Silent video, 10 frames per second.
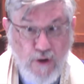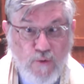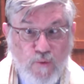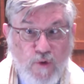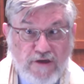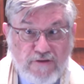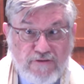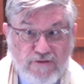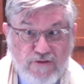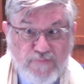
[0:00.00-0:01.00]
What
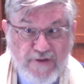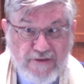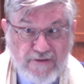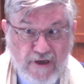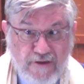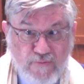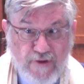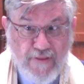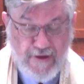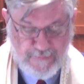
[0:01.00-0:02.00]
should be done
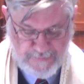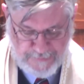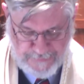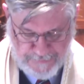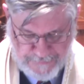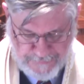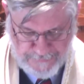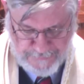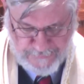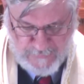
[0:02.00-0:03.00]
with them?
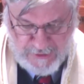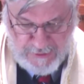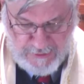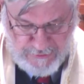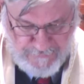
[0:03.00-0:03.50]
The